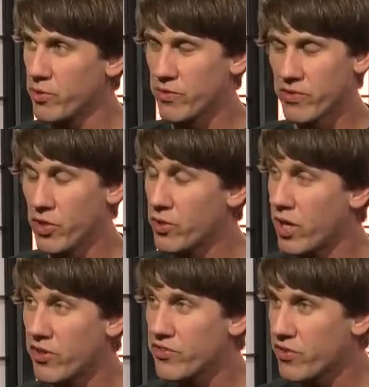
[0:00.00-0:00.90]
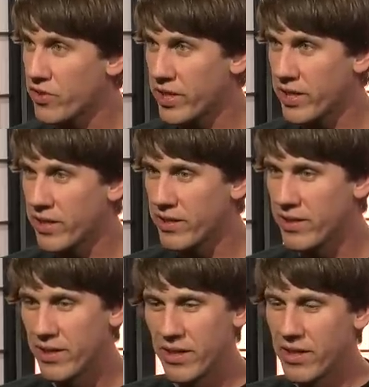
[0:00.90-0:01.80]
There was no color
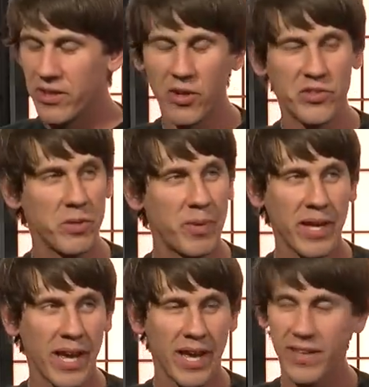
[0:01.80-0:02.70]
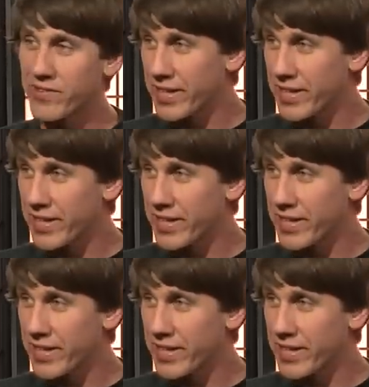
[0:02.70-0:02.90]
screen, no GPS.